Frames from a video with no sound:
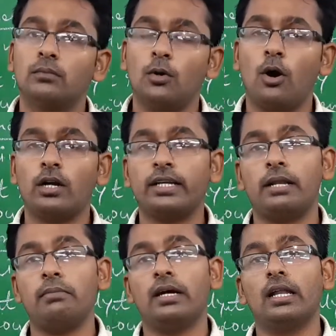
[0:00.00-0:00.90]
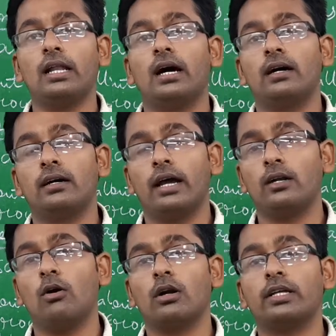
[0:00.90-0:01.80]
God can be Allah
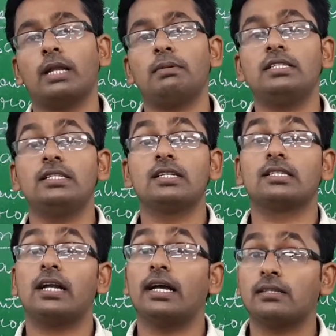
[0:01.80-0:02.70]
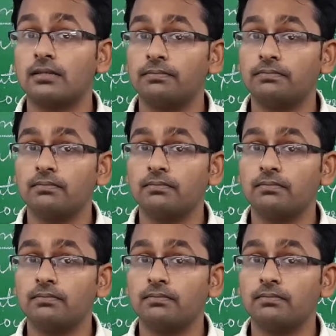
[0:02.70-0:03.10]
and God can be Jesus Christ.